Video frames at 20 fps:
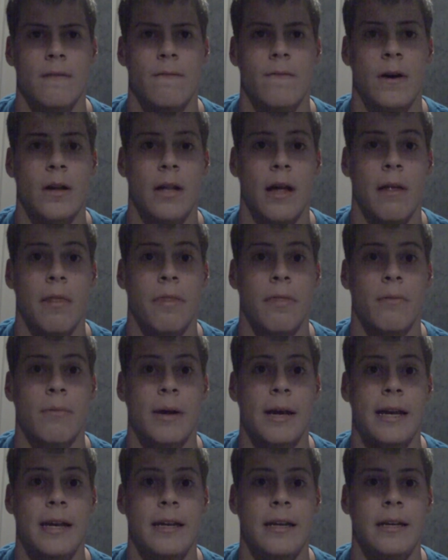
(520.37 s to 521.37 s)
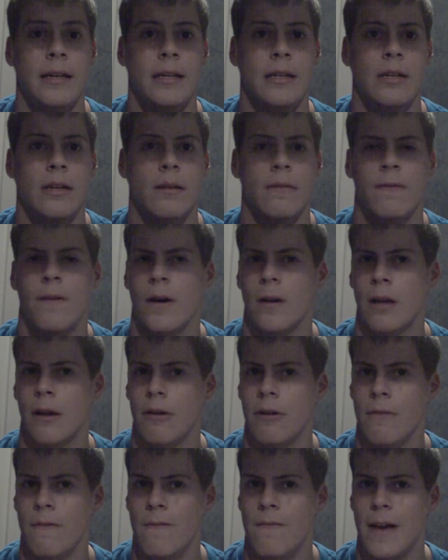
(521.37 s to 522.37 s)
Fallout 3,
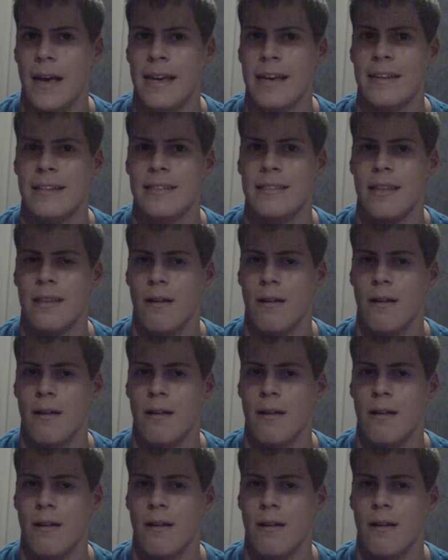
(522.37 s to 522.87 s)
Fallout New Vegas,